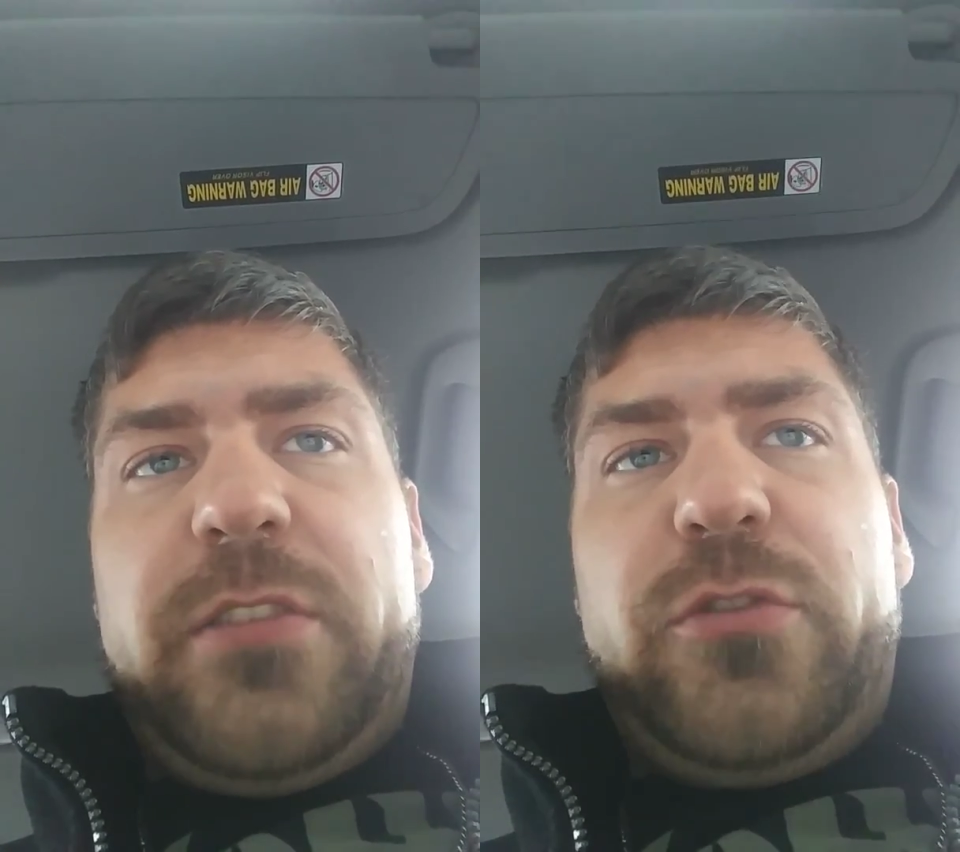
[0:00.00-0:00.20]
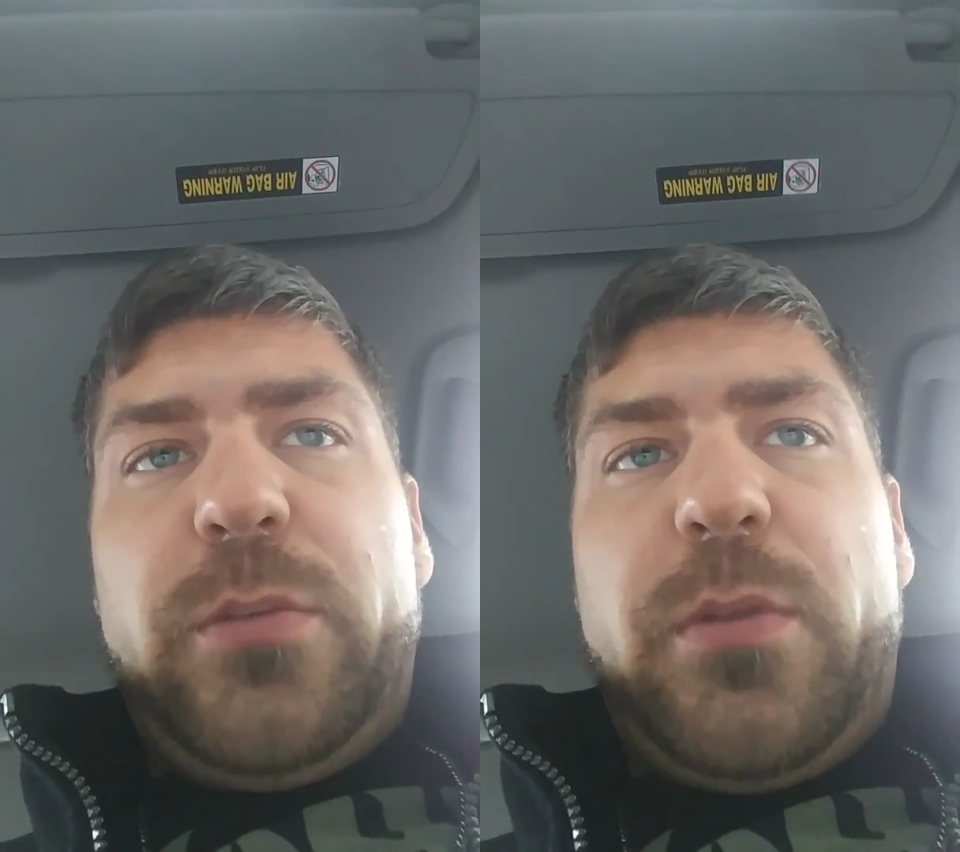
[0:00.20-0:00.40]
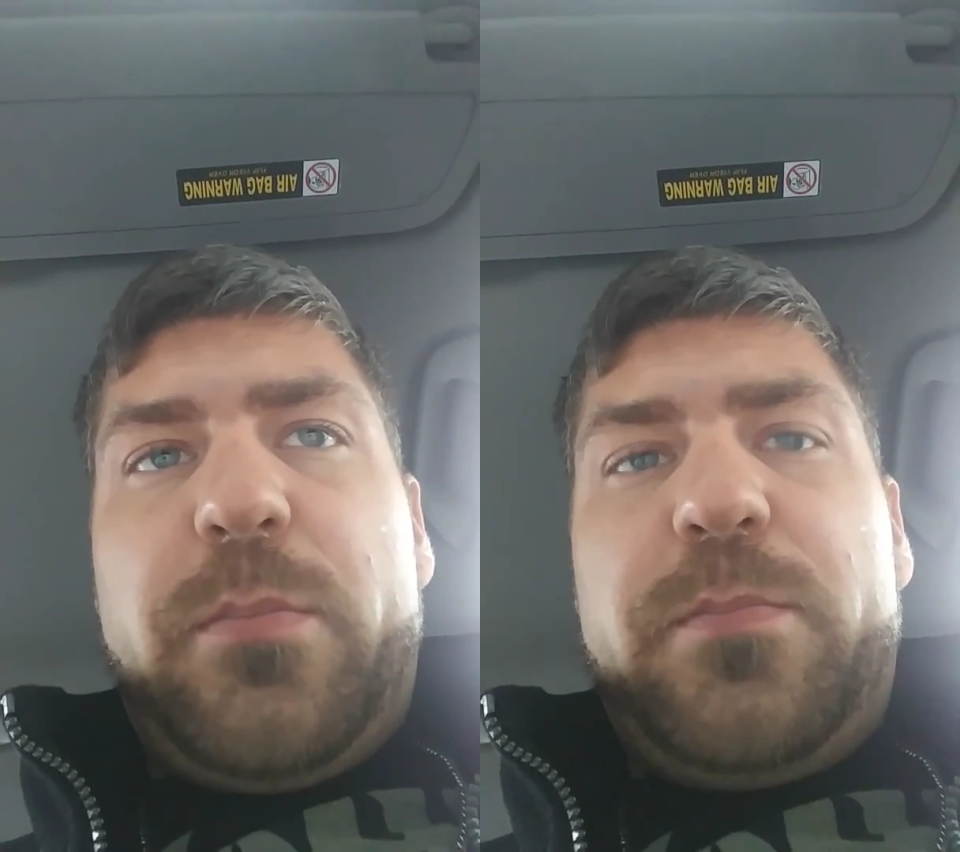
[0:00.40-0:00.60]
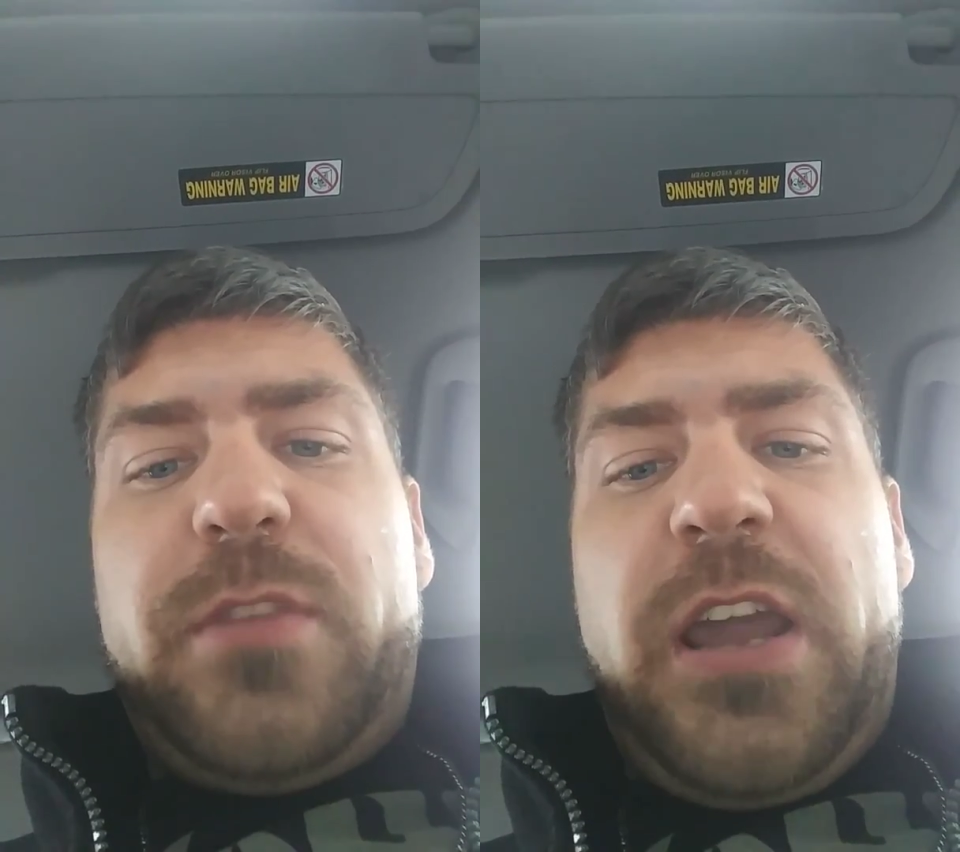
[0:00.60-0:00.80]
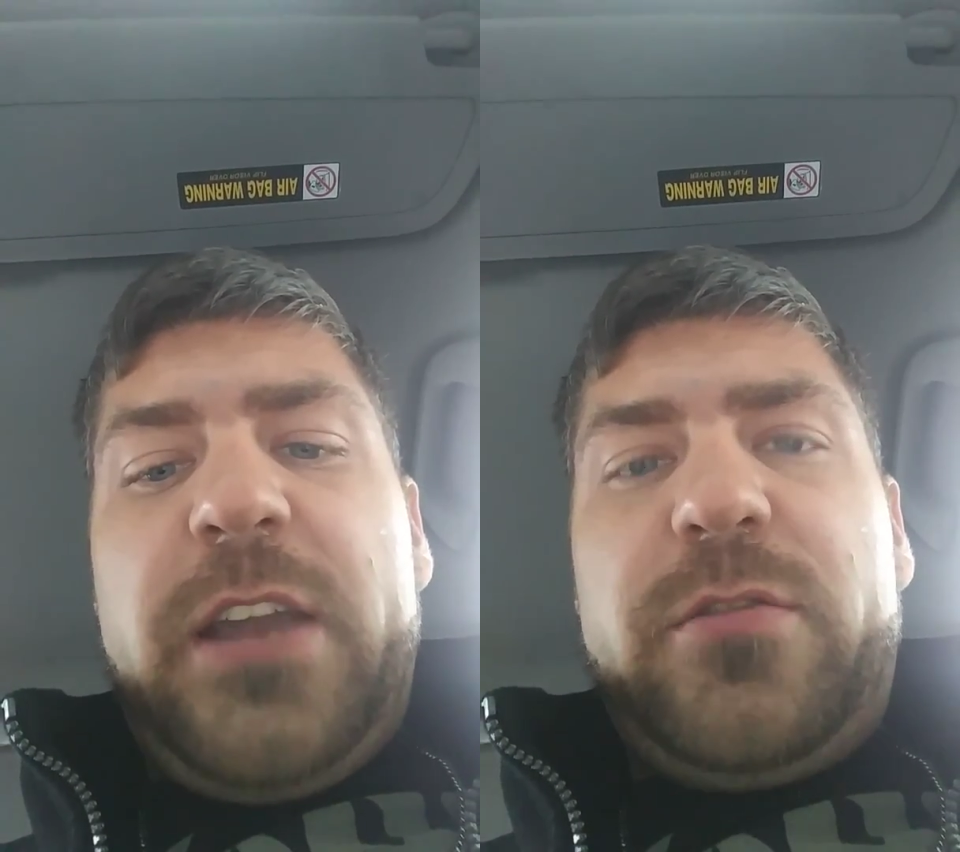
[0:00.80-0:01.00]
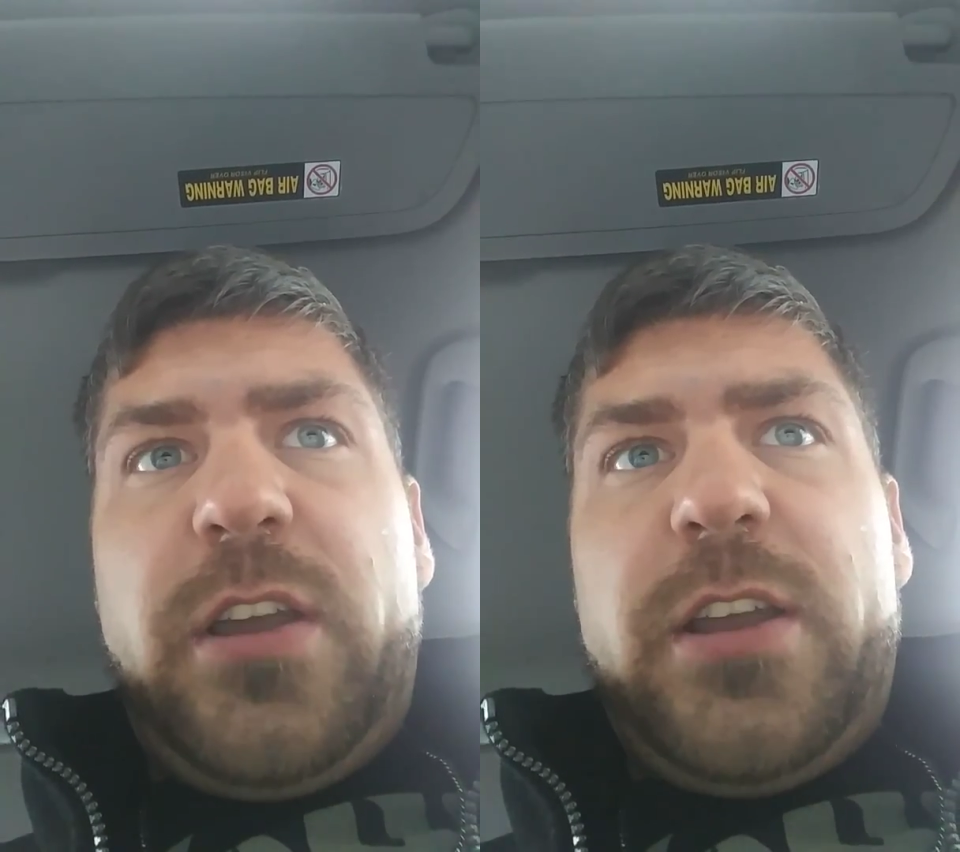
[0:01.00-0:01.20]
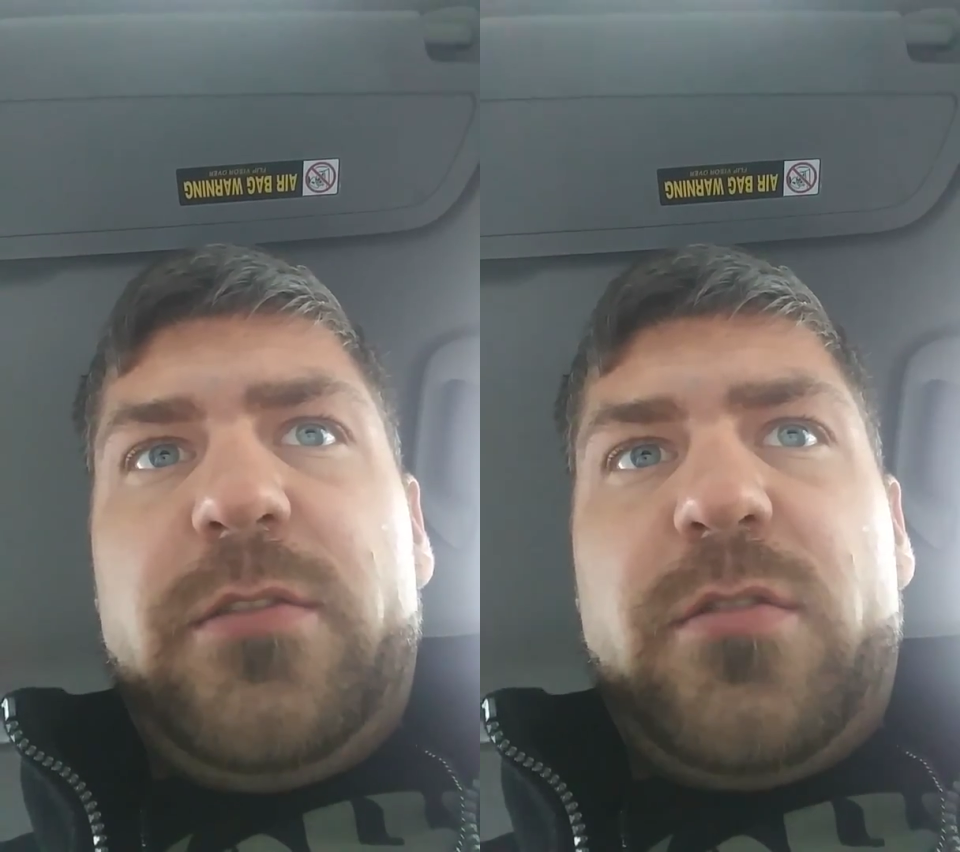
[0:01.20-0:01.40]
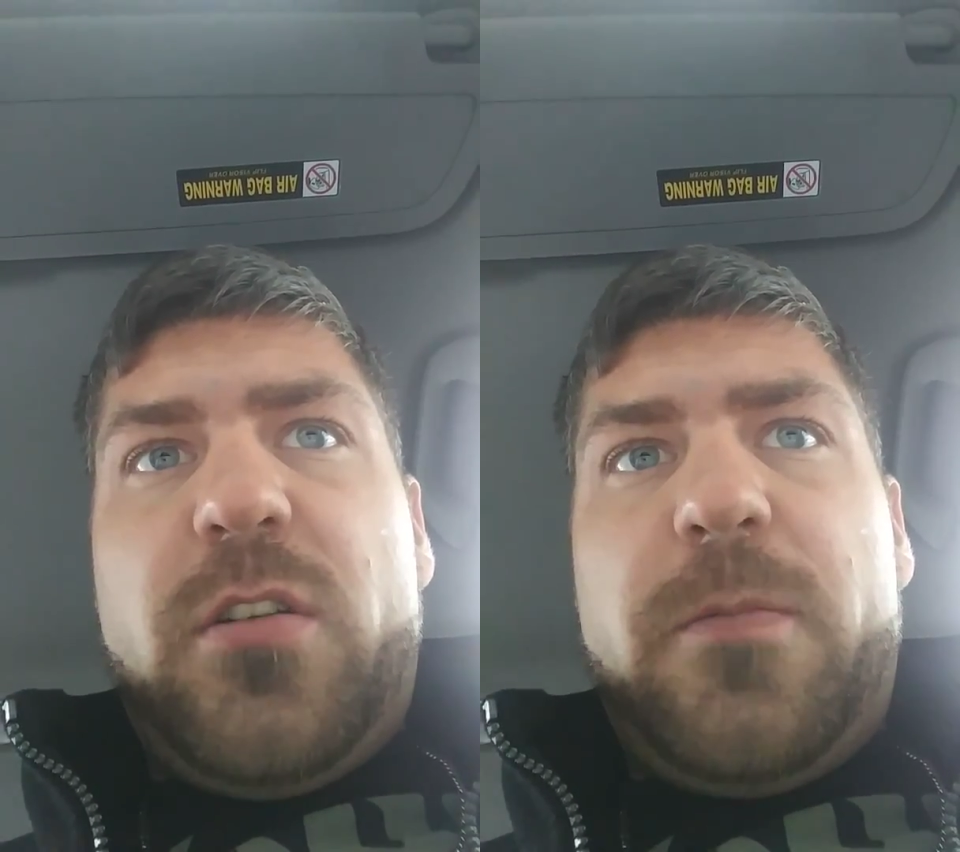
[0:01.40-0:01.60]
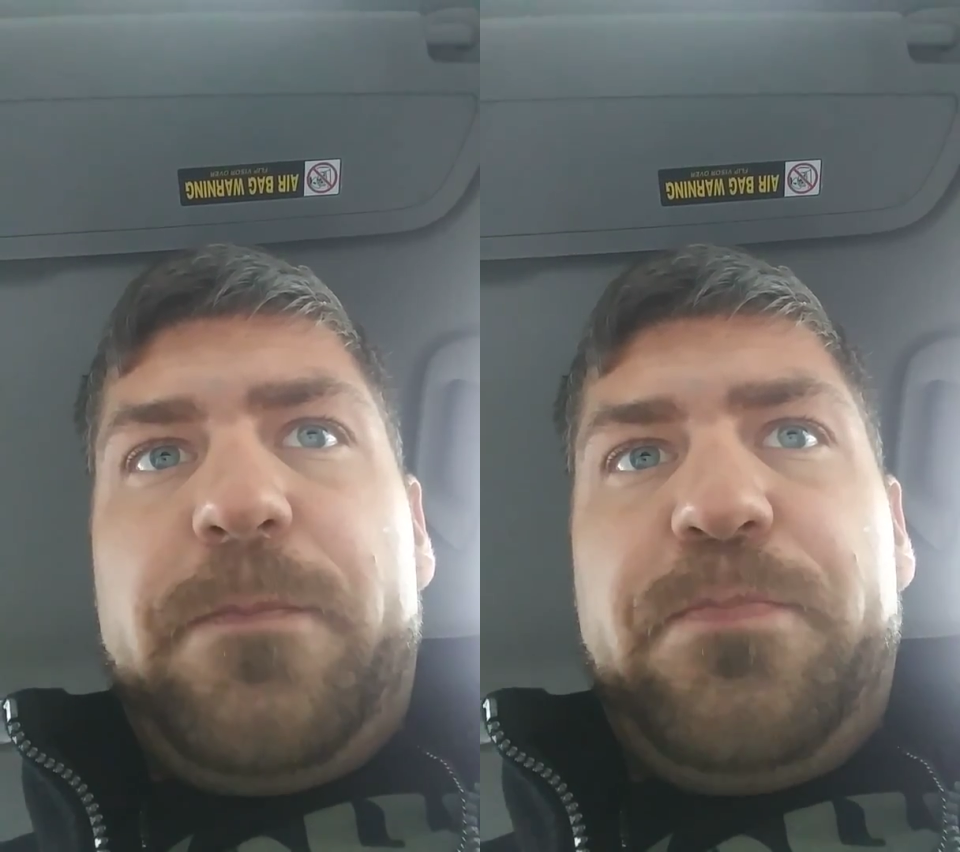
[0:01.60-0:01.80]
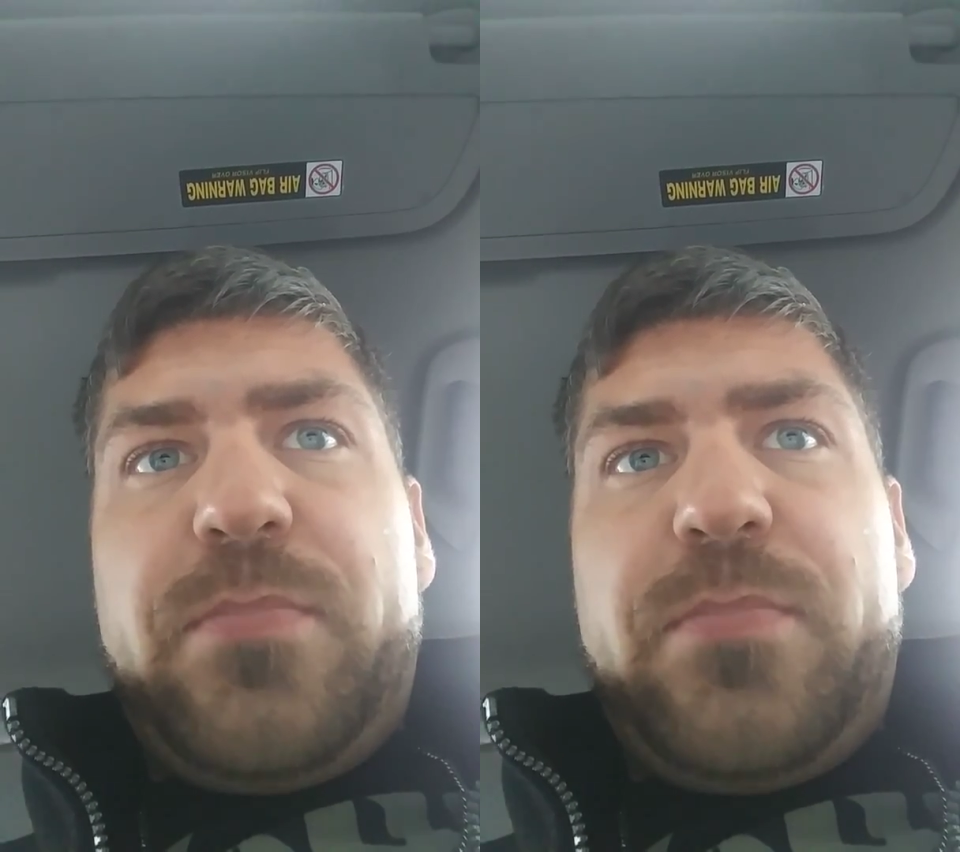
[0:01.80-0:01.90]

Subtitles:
stripped the hex head, so